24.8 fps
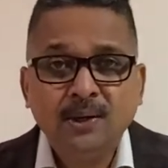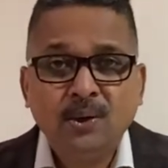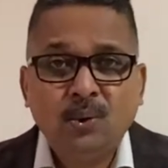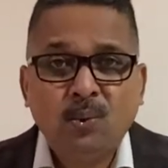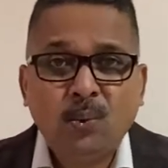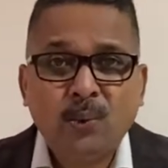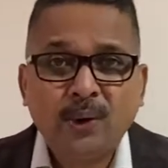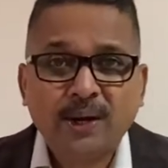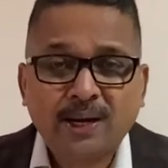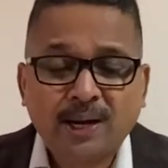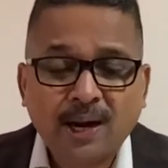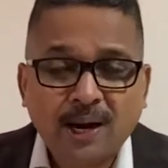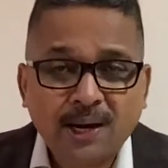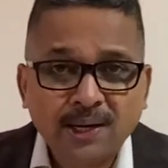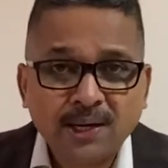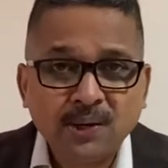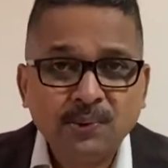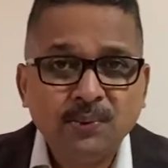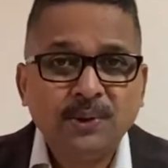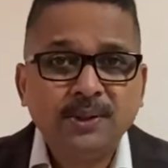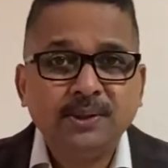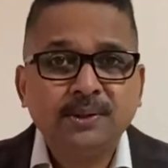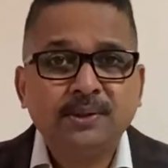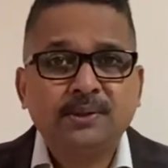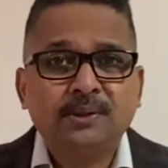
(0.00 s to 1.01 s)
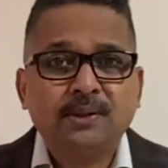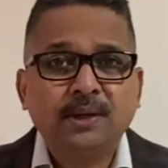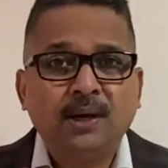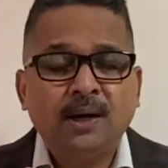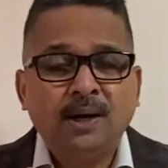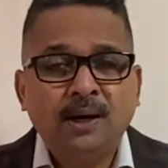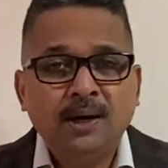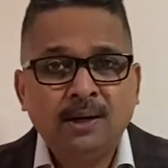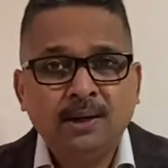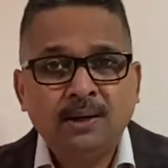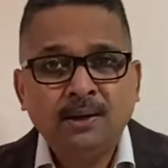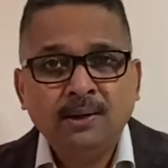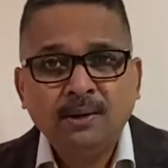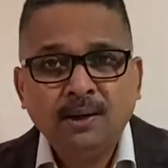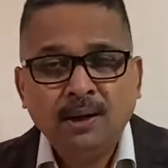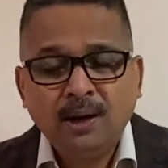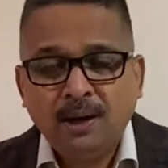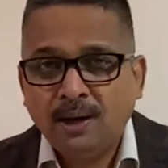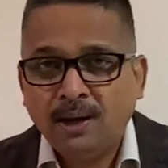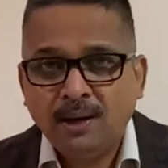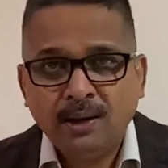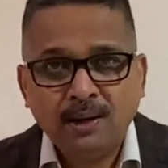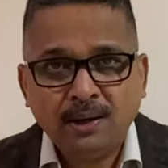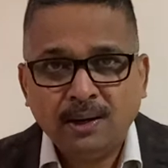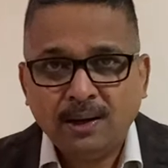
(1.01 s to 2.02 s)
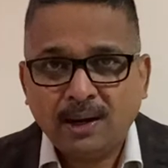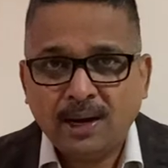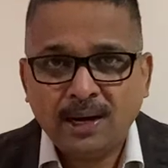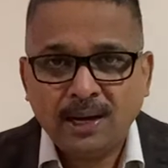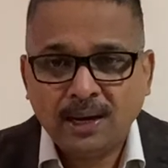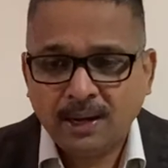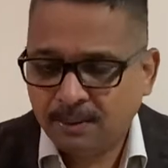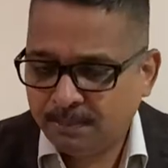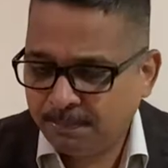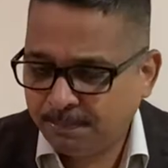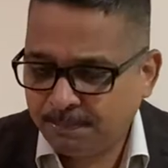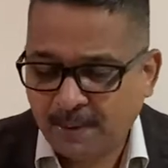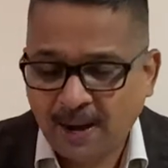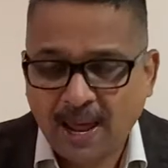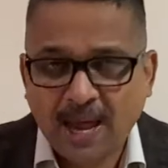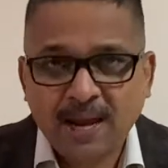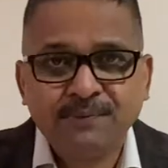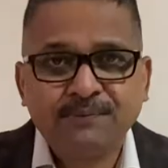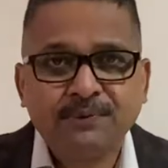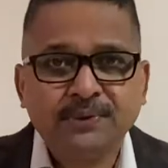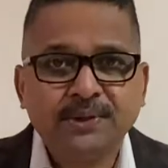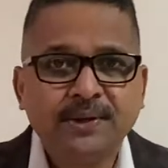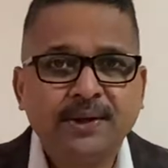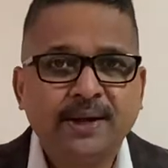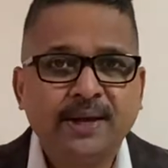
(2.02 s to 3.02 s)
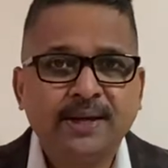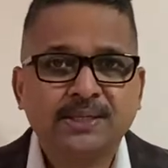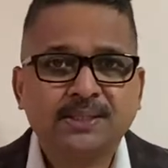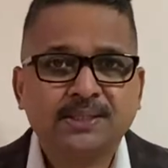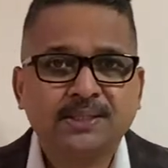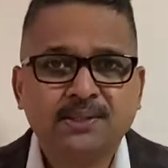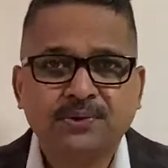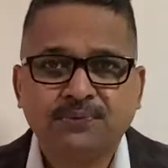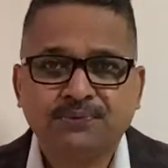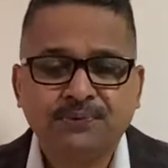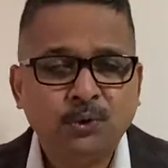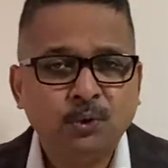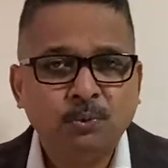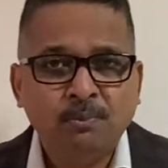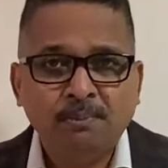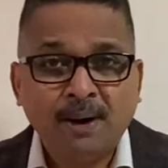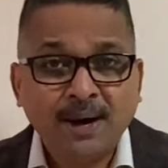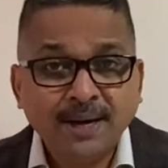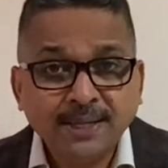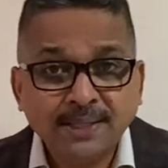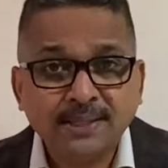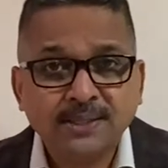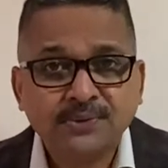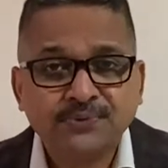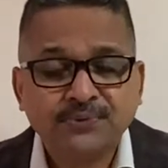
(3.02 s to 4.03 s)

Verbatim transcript: we can't even uh, uh, uh plan for the next few months,